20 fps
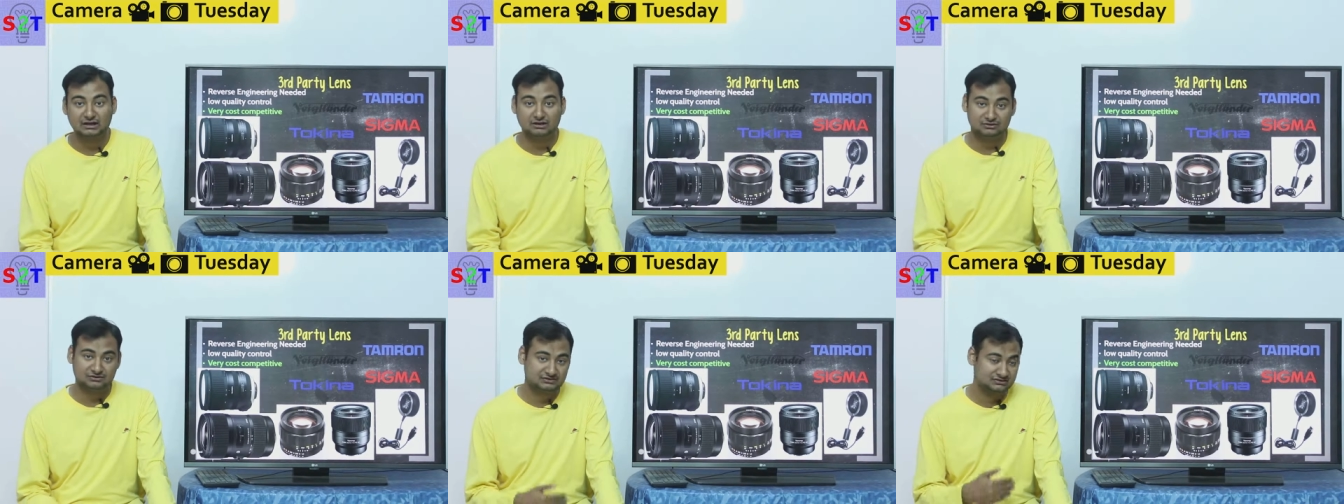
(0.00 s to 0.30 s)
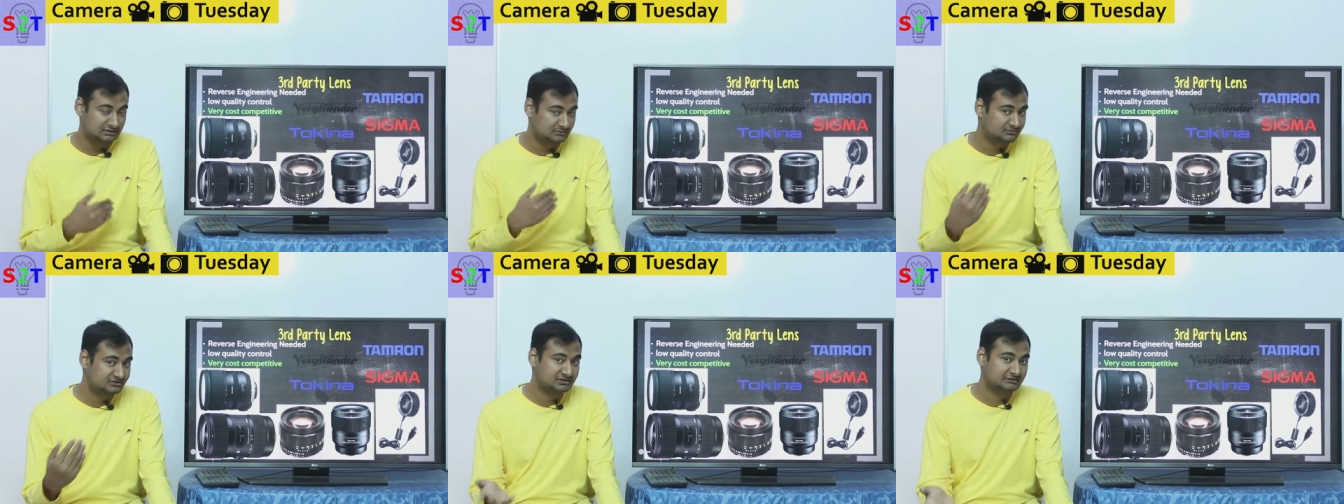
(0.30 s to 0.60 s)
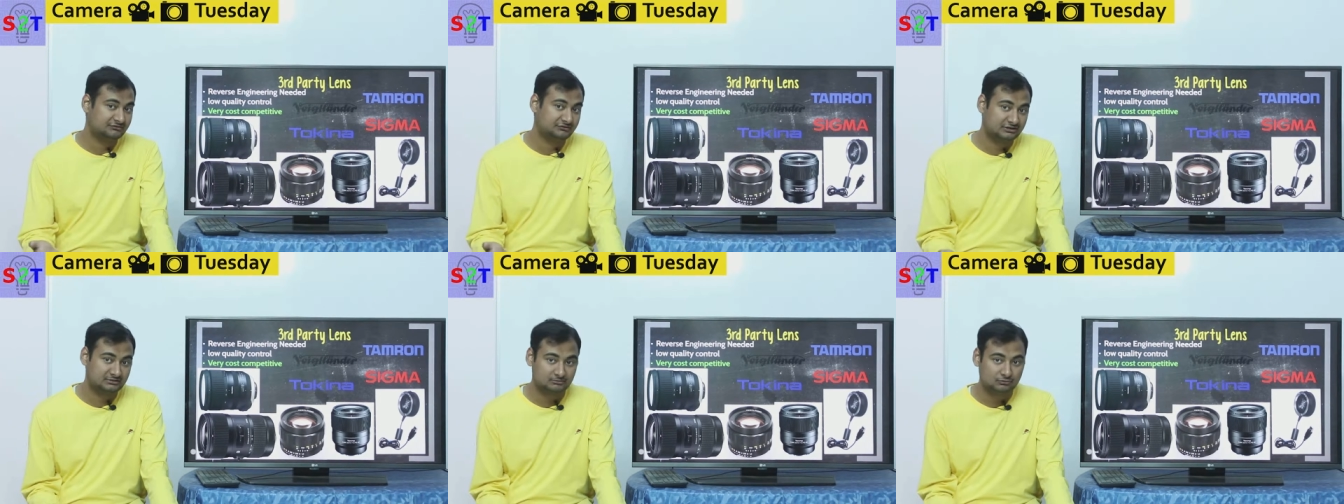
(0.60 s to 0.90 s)
Now, some
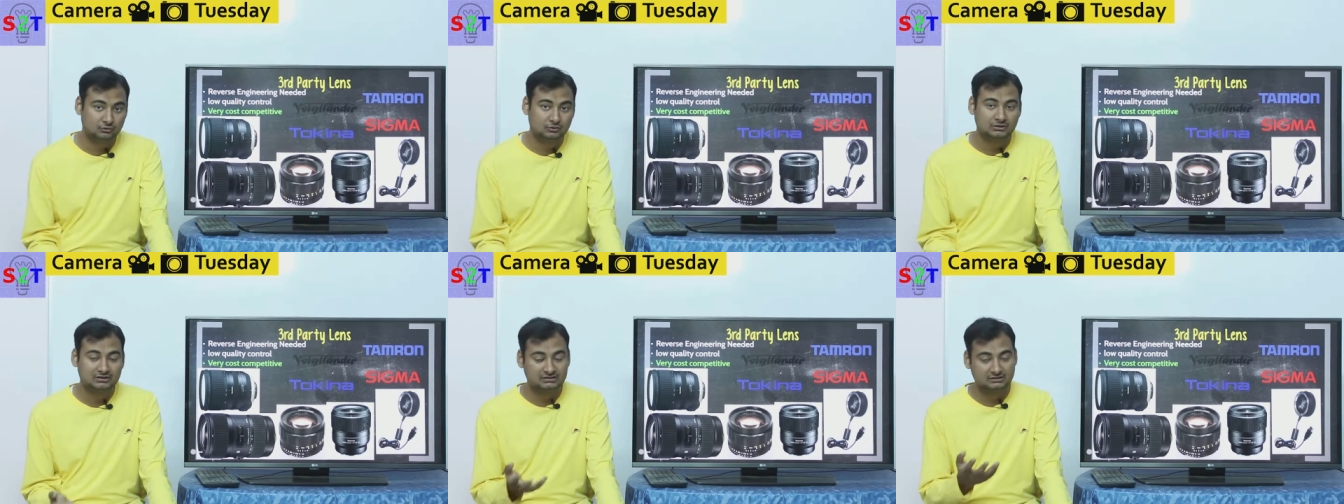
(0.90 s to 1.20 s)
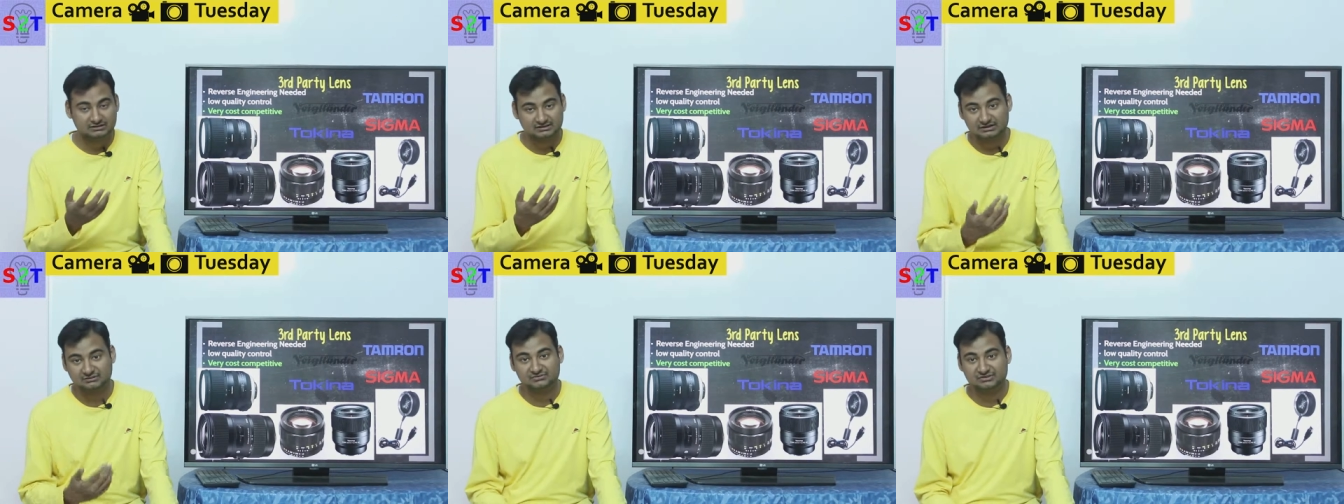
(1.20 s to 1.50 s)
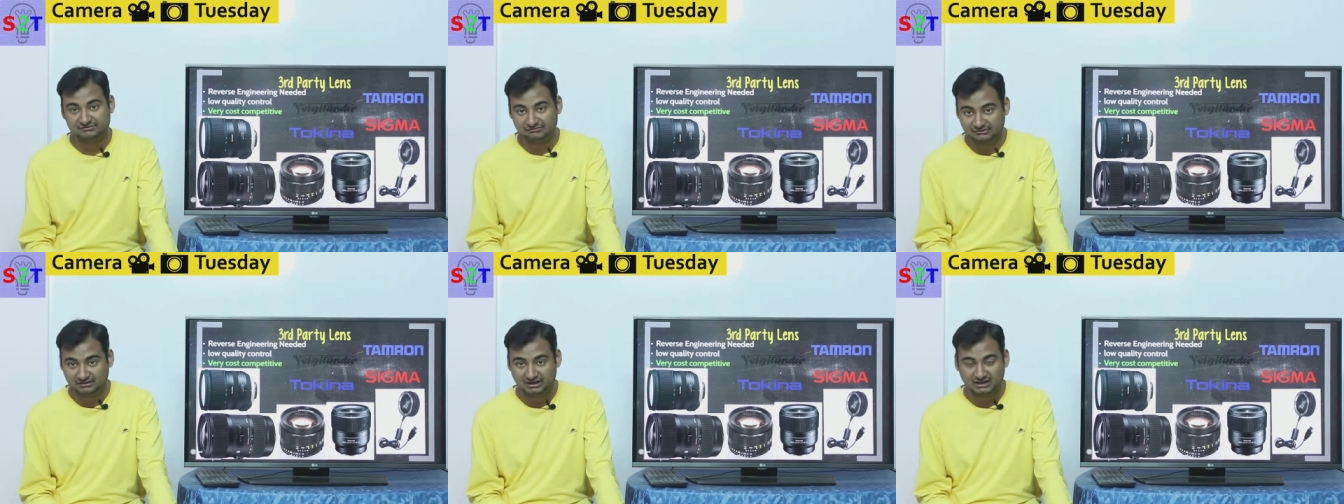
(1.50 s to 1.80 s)
suffer more, some
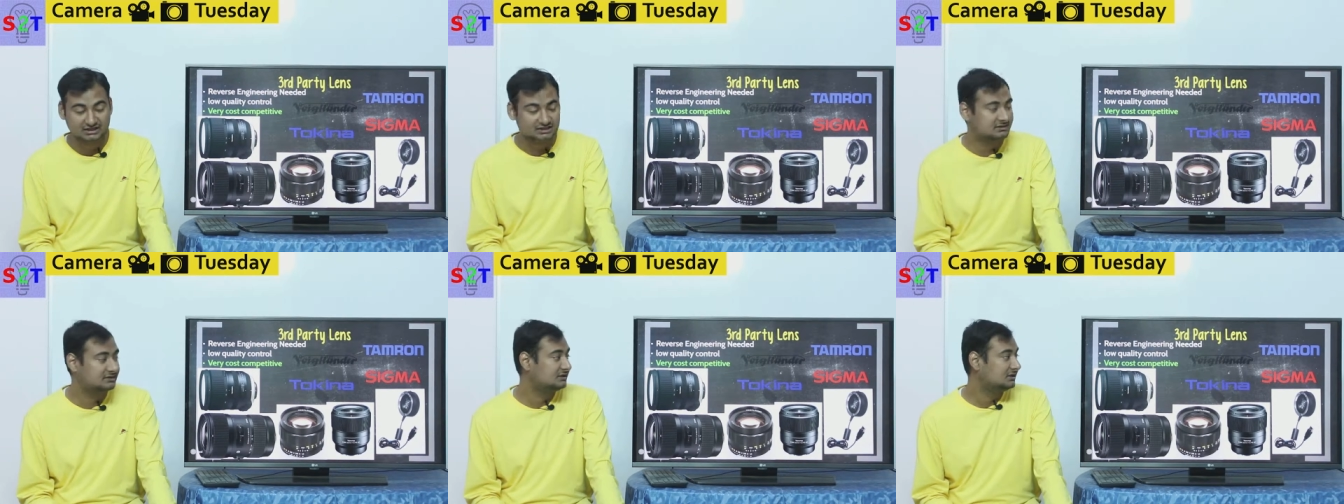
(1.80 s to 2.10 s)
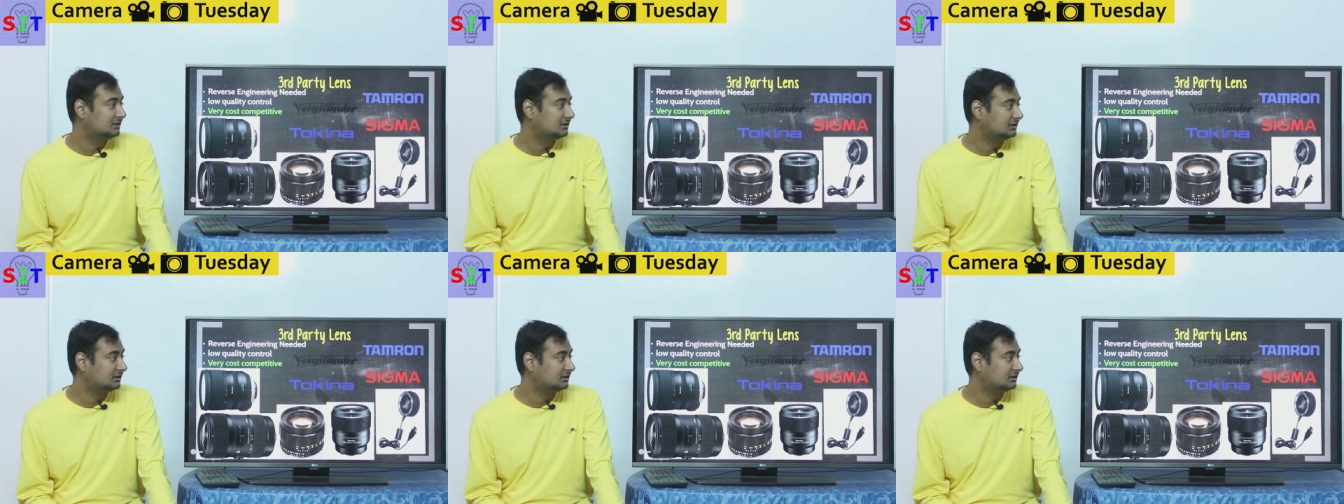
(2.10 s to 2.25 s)
suffer less.